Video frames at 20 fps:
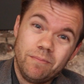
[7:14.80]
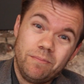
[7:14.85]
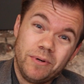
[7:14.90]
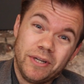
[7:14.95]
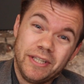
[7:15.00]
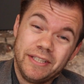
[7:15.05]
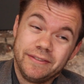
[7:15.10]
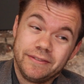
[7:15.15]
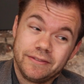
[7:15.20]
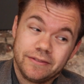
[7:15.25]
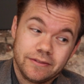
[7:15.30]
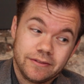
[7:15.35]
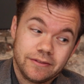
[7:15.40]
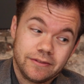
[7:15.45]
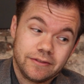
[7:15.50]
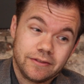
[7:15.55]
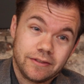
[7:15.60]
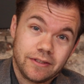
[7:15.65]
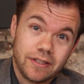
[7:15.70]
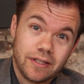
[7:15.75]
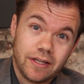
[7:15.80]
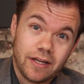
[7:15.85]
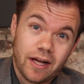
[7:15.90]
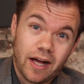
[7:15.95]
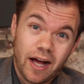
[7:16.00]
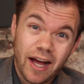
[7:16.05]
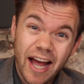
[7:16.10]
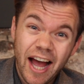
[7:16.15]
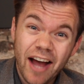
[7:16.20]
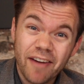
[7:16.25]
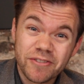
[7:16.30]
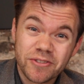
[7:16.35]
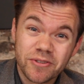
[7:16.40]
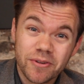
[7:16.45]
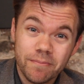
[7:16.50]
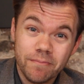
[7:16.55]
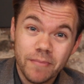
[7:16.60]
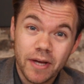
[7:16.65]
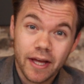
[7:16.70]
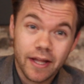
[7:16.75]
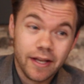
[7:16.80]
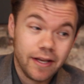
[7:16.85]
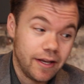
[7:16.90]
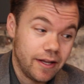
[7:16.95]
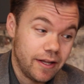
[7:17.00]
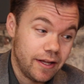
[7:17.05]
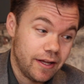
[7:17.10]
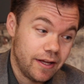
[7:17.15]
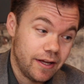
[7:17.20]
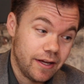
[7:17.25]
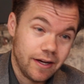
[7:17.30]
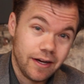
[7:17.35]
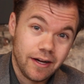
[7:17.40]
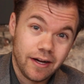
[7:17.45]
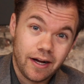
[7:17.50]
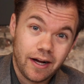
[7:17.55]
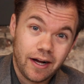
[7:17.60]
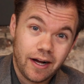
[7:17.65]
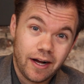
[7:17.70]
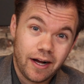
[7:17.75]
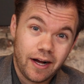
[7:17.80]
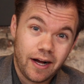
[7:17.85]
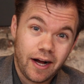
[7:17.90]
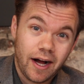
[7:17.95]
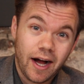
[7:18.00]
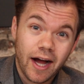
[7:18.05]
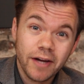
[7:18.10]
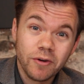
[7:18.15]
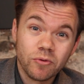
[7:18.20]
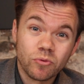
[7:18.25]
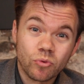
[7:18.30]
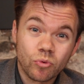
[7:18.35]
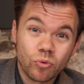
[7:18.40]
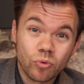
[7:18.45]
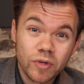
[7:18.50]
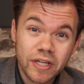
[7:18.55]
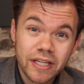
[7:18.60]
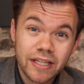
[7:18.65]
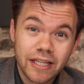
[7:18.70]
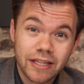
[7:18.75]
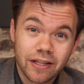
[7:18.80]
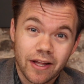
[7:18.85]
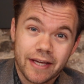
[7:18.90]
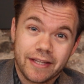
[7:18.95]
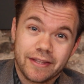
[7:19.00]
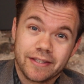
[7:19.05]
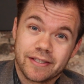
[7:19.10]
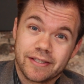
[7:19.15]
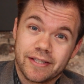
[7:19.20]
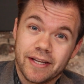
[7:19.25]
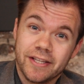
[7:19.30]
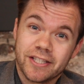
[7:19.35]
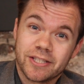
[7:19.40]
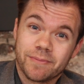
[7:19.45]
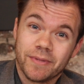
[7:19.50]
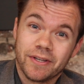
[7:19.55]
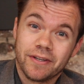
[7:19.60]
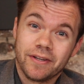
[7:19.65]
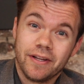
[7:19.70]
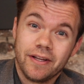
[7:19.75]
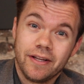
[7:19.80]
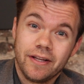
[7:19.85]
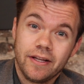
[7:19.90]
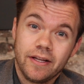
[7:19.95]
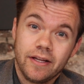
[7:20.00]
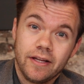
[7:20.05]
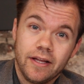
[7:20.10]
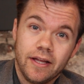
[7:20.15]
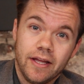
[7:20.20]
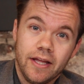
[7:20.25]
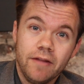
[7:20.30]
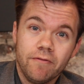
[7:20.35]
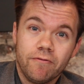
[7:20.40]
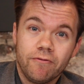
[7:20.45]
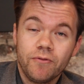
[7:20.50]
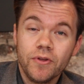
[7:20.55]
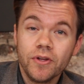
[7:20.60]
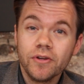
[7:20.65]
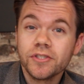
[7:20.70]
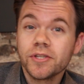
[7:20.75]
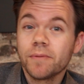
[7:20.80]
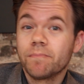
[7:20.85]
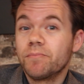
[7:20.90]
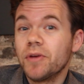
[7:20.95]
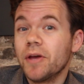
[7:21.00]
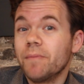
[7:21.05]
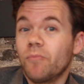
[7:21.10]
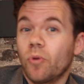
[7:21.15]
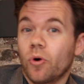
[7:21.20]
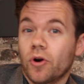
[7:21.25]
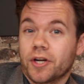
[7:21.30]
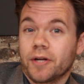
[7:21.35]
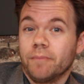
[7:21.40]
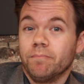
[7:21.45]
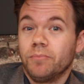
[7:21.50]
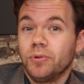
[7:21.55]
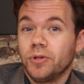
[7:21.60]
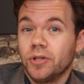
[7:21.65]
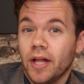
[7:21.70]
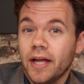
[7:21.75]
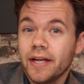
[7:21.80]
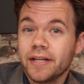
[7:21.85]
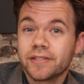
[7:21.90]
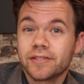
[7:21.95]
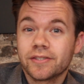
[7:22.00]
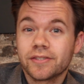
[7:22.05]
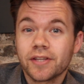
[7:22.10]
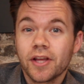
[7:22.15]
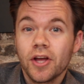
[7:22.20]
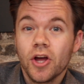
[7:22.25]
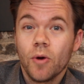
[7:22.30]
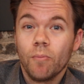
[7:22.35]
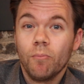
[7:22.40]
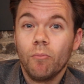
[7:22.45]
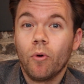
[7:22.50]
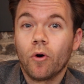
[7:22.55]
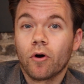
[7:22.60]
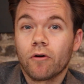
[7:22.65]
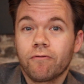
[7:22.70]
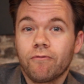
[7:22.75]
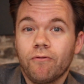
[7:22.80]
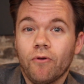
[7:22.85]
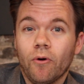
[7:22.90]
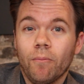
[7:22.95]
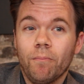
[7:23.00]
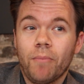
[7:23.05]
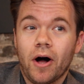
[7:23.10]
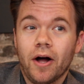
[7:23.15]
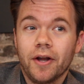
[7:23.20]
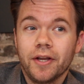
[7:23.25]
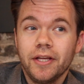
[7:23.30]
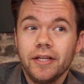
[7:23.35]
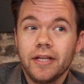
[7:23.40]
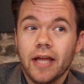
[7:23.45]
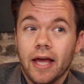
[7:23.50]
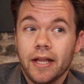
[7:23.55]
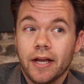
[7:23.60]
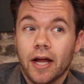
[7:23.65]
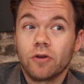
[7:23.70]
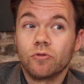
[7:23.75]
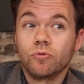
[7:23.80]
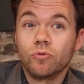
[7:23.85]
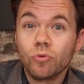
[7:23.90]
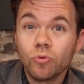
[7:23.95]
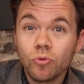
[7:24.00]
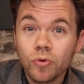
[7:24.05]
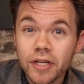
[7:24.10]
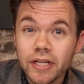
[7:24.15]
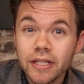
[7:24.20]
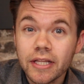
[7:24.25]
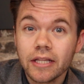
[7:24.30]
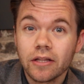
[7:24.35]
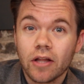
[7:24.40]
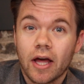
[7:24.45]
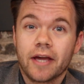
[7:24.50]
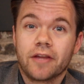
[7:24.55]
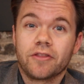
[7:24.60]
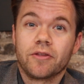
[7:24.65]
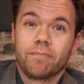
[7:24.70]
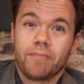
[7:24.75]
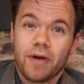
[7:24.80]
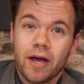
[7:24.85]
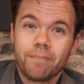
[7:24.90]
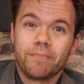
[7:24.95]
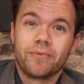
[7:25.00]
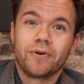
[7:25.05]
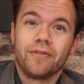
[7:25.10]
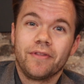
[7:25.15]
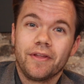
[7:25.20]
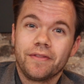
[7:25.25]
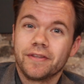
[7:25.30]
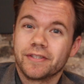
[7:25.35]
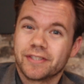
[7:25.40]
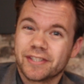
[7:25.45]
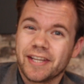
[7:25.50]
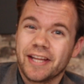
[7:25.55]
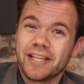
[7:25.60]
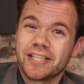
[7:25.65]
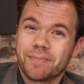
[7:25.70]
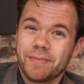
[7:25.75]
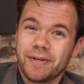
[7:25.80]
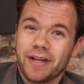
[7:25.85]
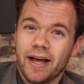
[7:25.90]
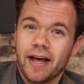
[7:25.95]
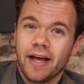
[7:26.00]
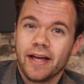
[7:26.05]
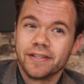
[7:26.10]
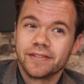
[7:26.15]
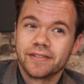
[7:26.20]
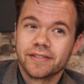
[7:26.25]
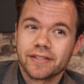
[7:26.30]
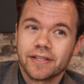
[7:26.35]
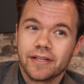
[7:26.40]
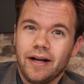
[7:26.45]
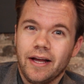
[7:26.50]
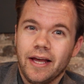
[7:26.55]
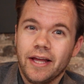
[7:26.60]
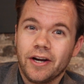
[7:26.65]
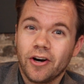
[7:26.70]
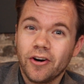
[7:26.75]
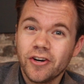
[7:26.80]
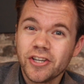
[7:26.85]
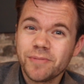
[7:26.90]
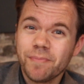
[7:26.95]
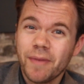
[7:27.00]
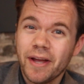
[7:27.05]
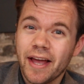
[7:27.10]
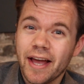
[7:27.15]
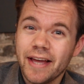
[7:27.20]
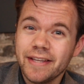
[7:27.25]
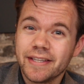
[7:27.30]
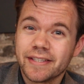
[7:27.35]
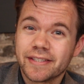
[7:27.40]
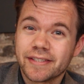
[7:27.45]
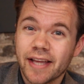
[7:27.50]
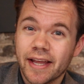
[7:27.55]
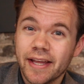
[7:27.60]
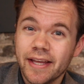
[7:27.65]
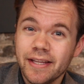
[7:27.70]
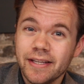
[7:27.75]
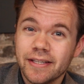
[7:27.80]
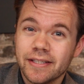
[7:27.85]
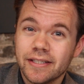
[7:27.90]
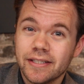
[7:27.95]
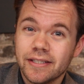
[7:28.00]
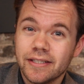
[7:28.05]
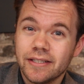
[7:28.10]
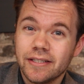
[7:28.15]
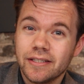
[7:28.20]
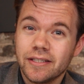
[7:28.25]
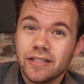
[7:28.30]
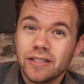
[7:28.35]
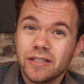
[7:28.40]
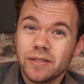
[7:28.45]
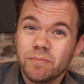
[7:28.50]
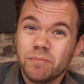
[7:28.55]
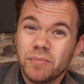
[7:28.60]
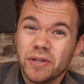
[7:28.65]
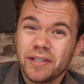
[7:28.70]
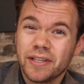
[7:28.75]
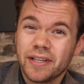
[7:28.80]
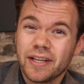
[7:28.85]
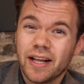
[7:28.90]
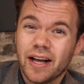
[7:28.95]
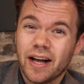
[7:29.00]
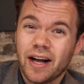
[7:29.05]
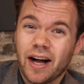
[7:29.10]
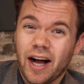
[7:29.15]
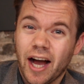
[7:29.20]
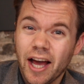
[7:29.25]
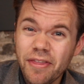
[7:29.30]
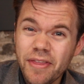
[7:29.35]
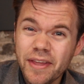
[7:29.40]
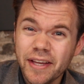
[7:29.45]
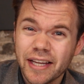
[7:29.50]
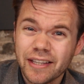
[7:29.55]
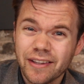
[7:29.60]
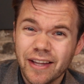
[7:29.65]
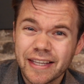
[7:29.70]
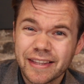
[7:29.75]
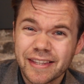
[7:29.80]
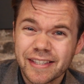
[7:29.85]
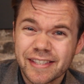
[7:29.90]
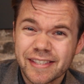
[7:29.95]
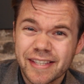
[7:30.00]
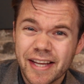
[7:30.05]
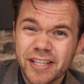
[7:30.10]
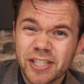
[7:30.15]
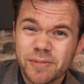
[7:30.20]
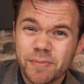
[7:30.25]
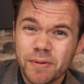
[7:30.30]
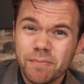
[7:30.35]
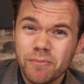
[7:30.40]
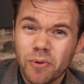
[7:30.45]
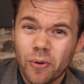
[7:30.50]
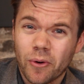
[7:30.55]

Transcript: But I have to admit, I really like the Statesman. It feels a bit more complex, more full-bodied, and I really like the pepper that the Statesman has. It hurts my head to say it, but I think I like the Statesman